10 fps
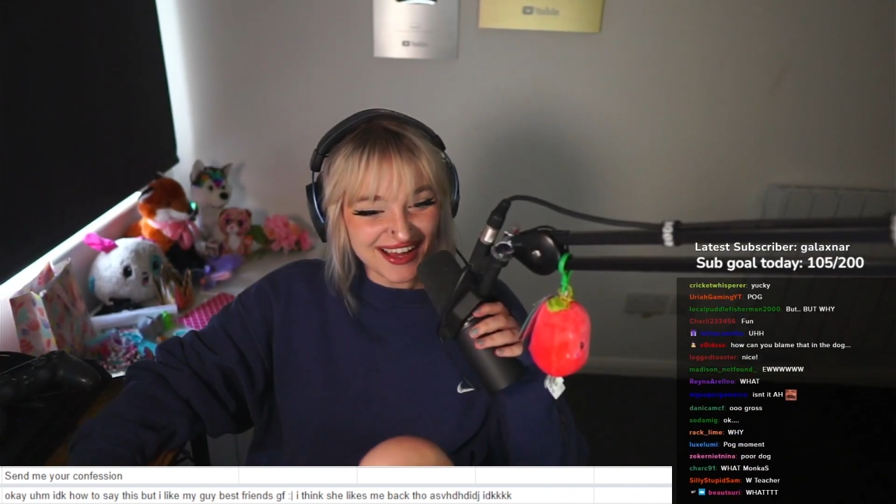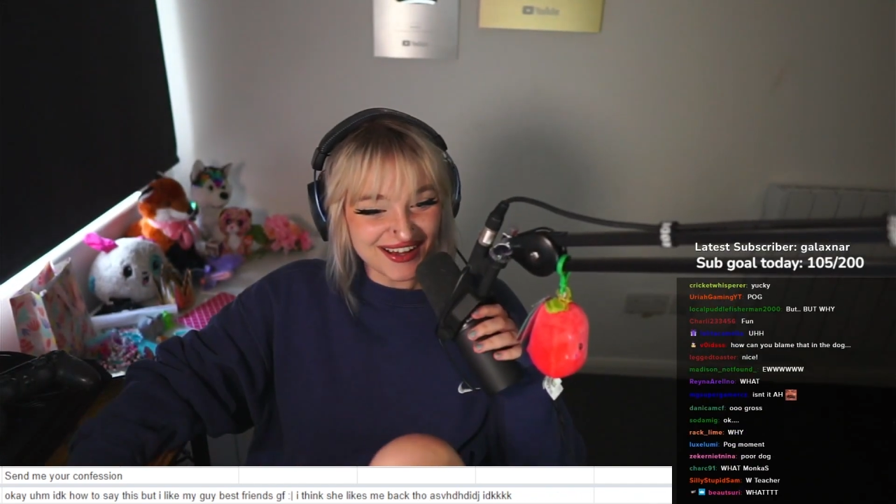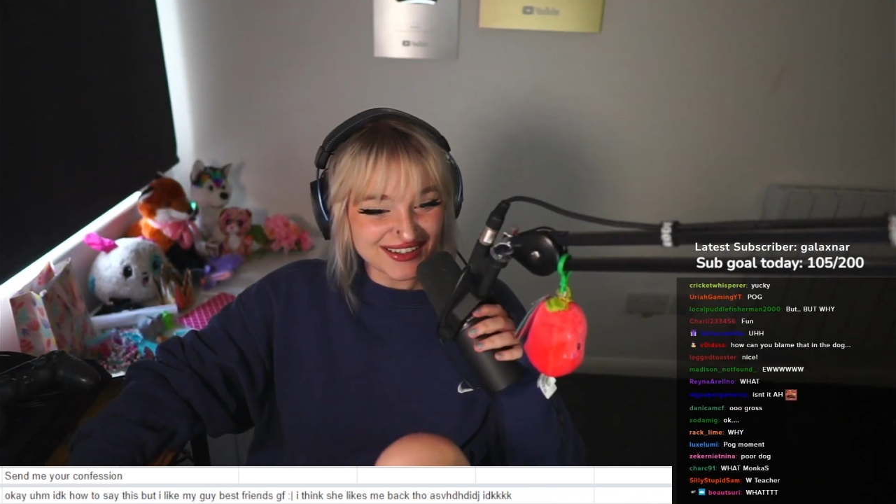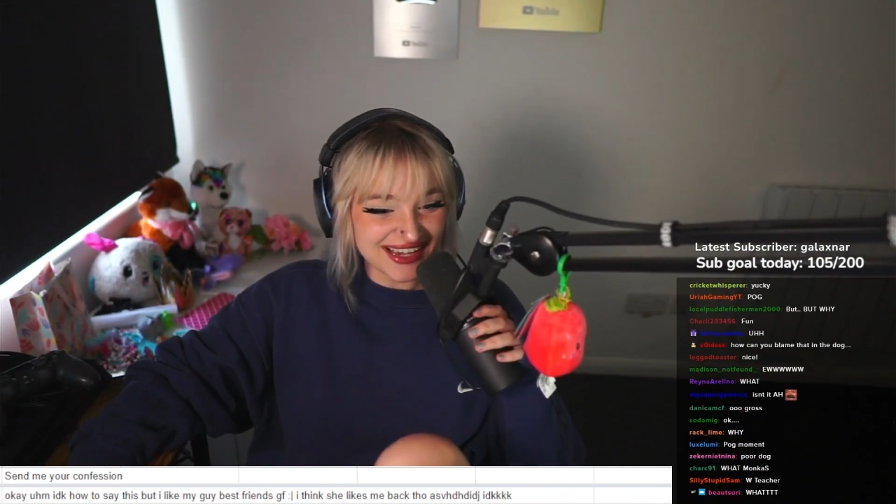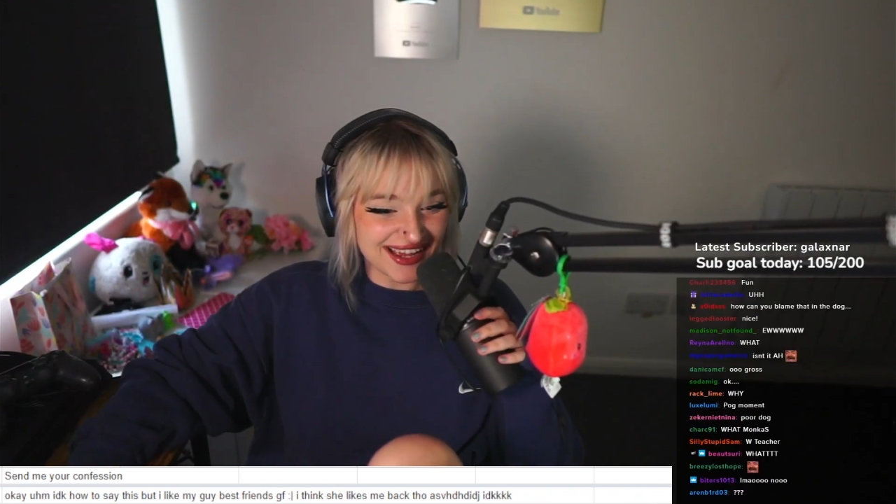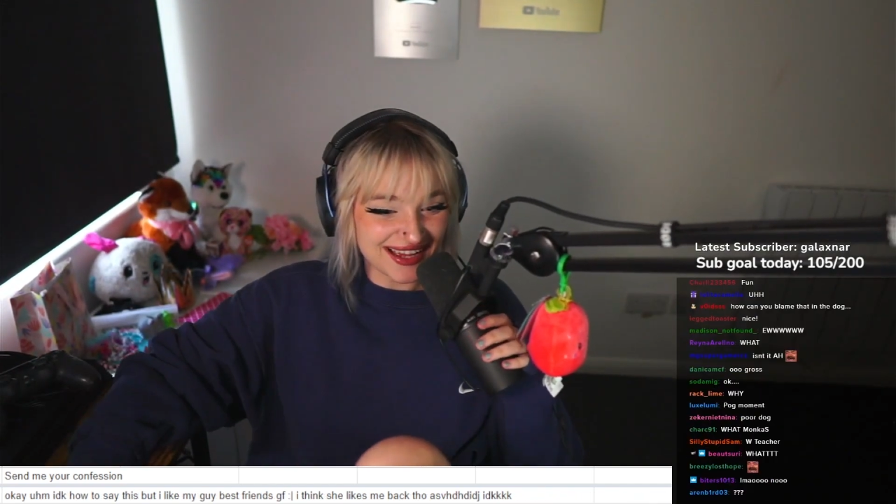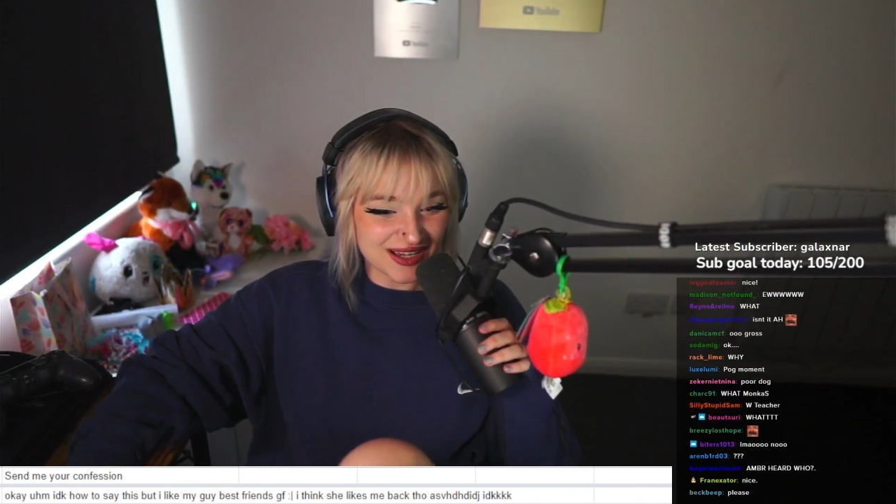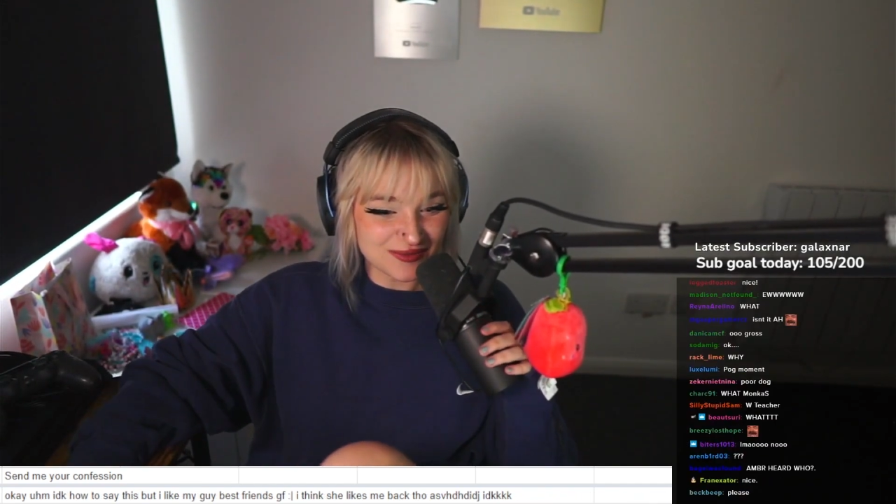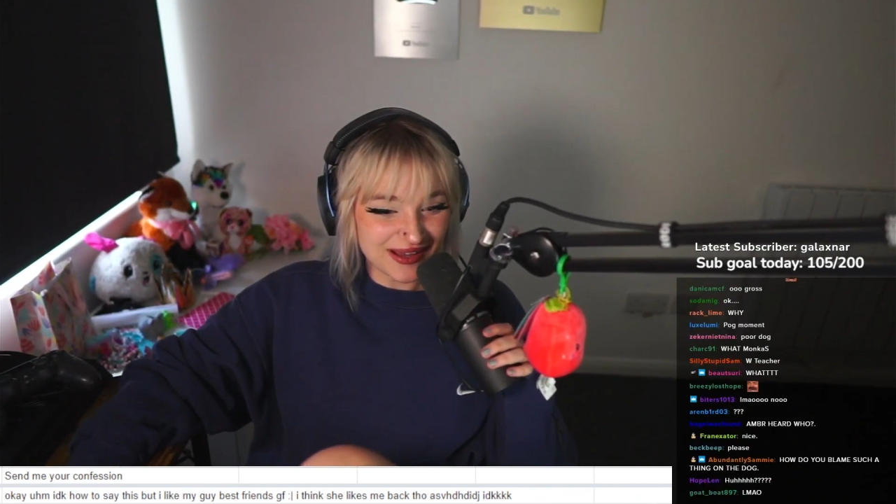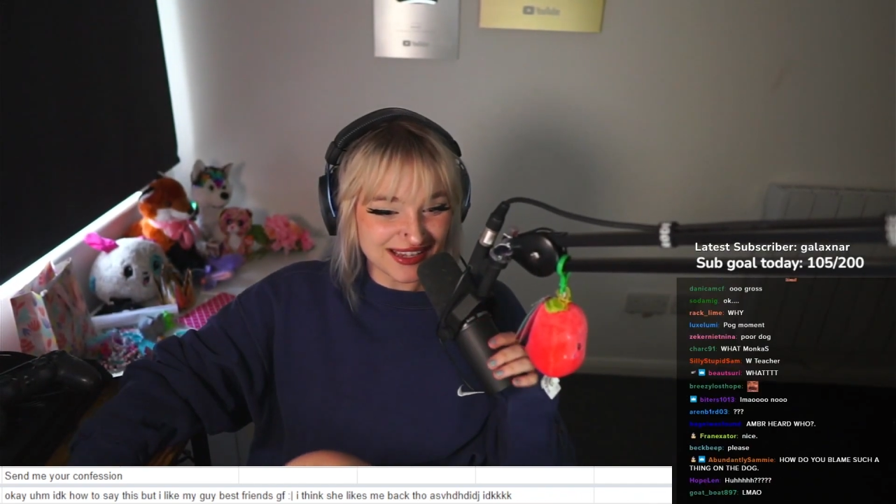Okay,
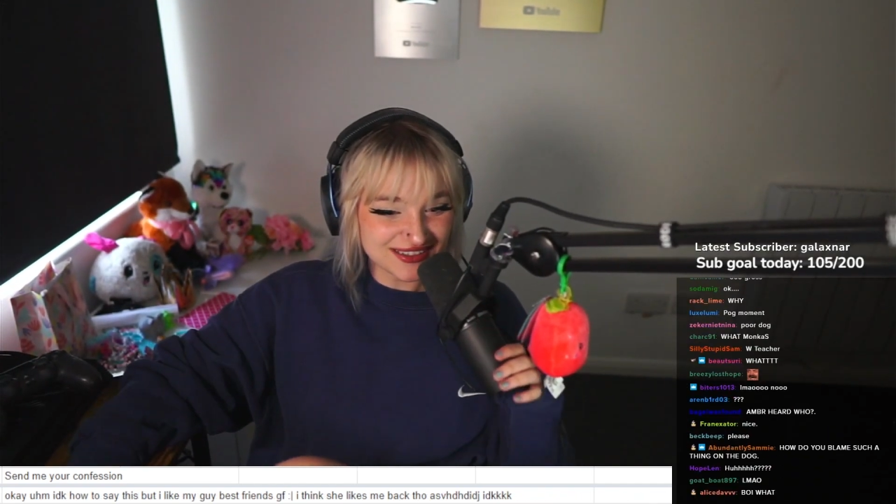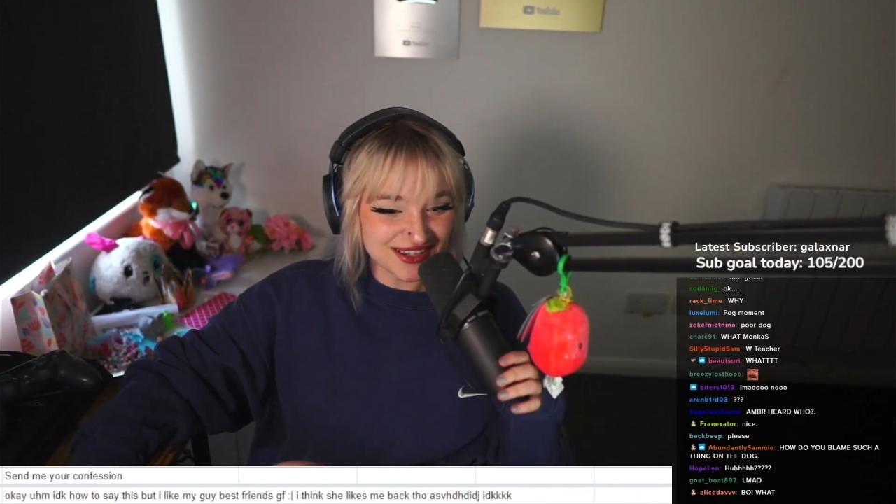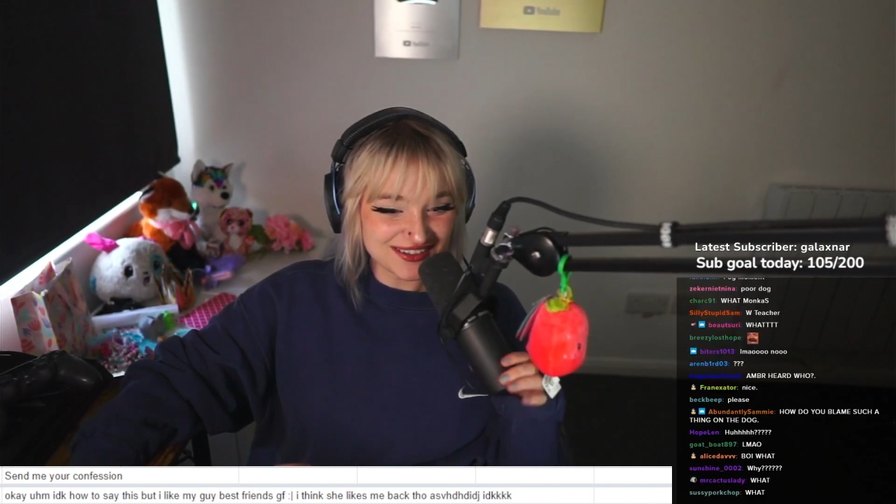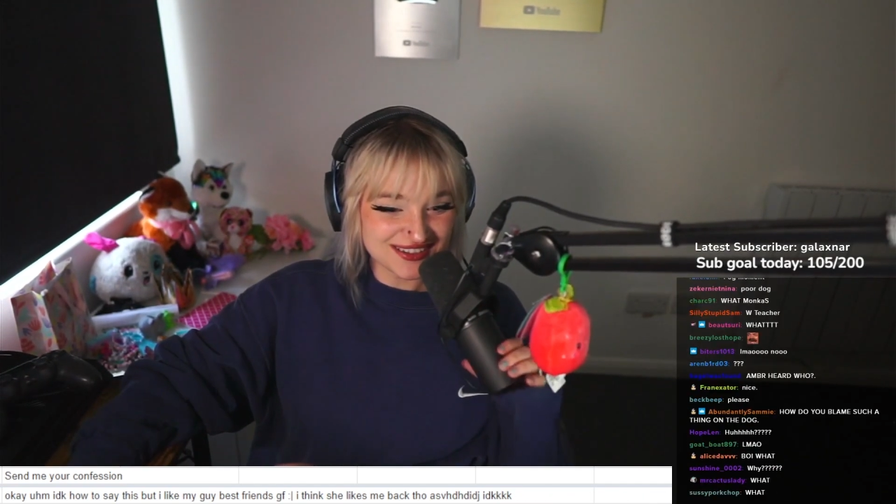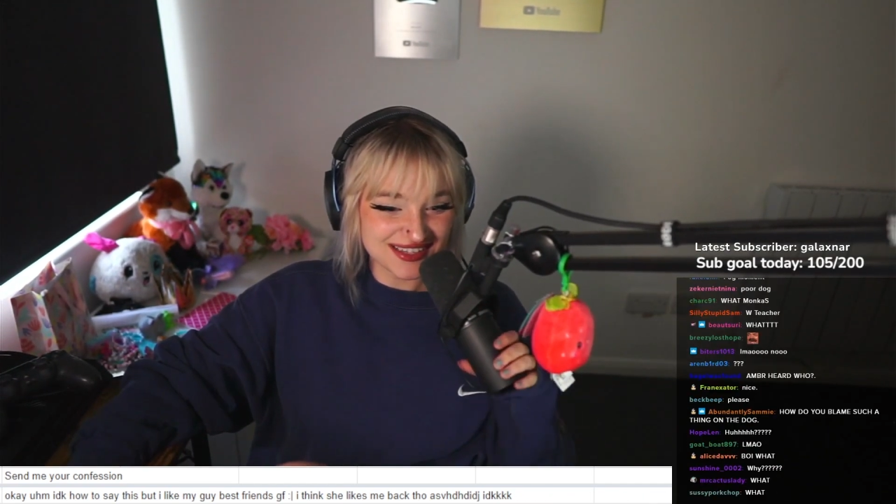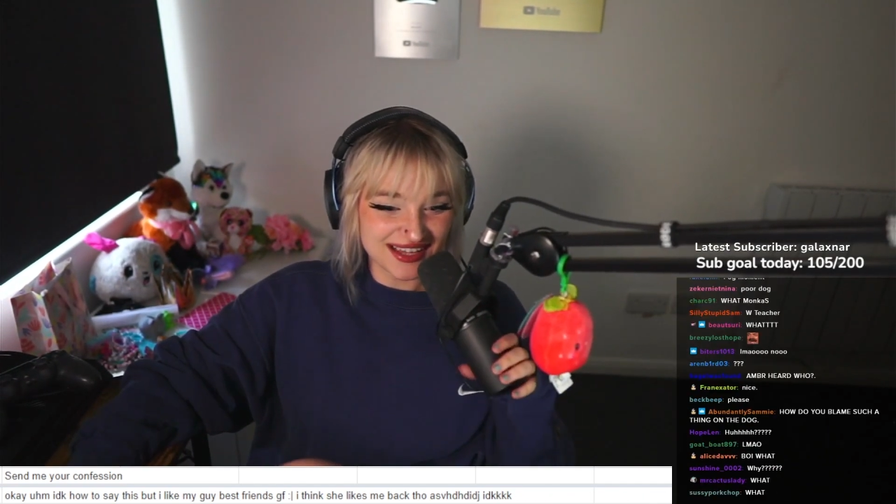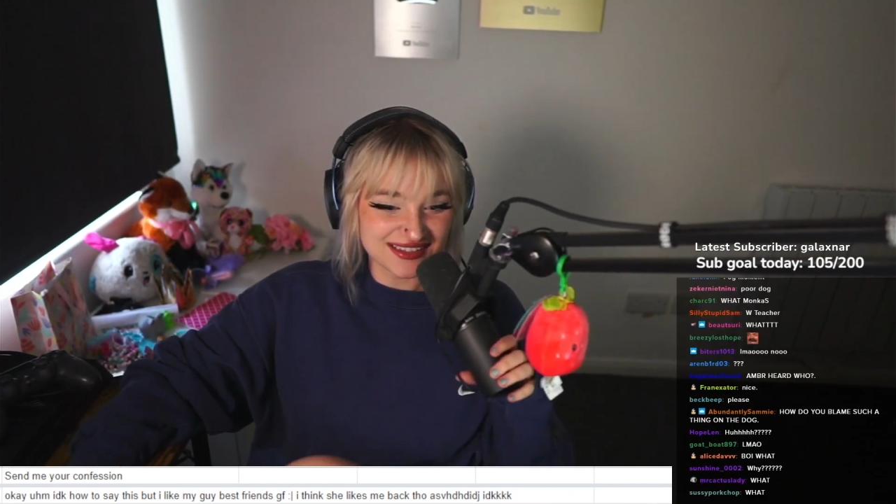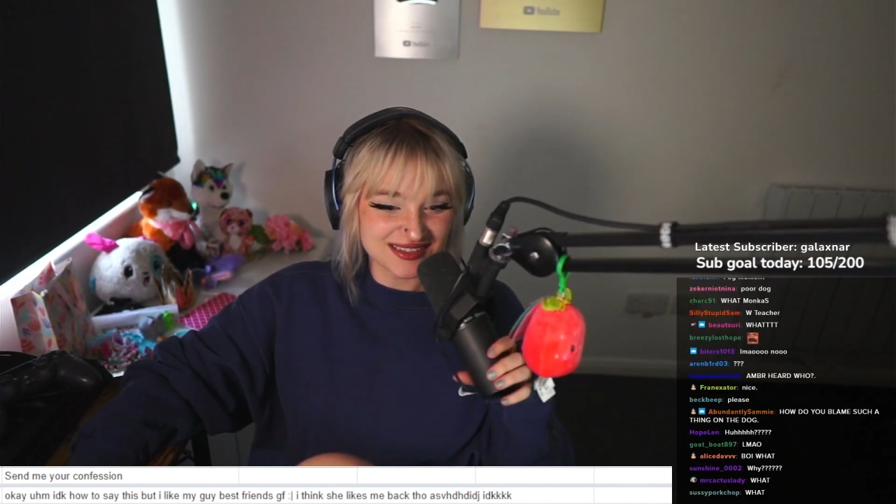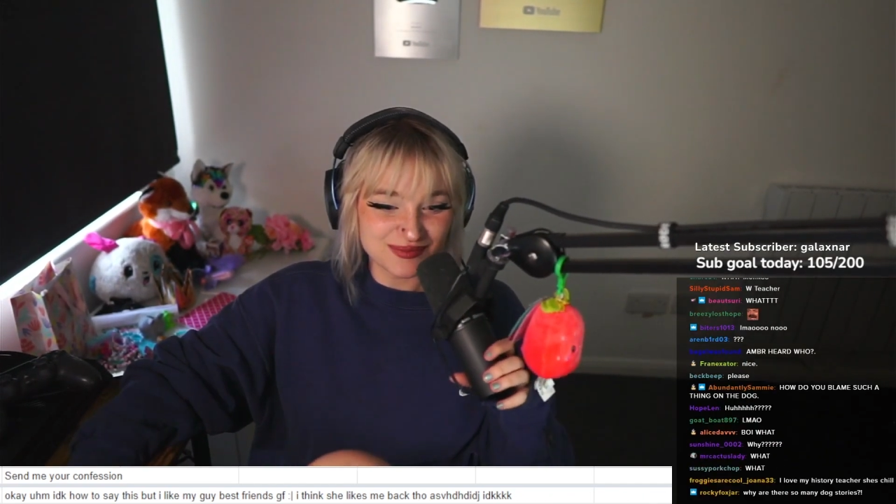I don't know how to say this,